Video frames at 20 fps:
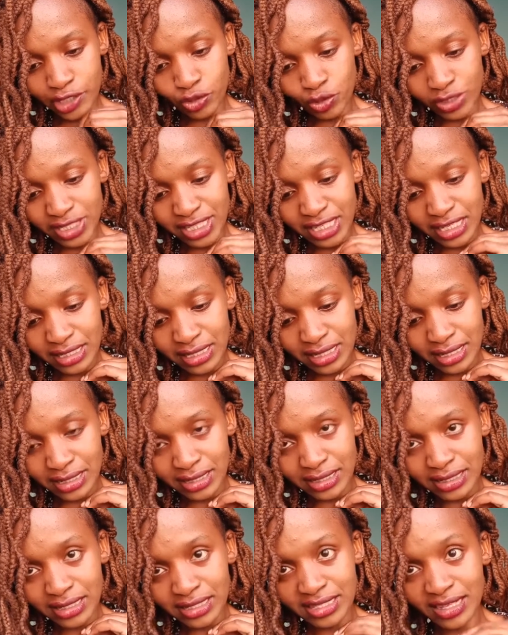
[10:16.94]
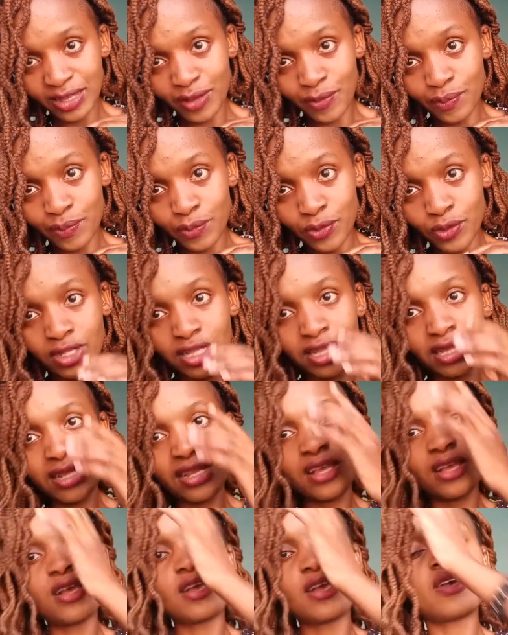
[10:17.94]
This was just a simple
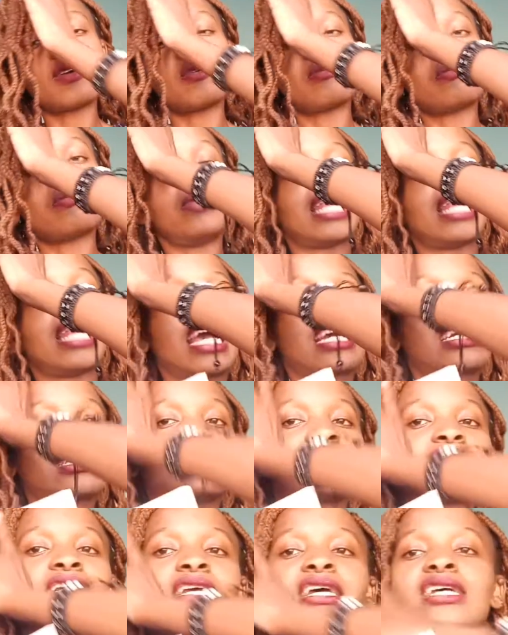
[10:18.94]
black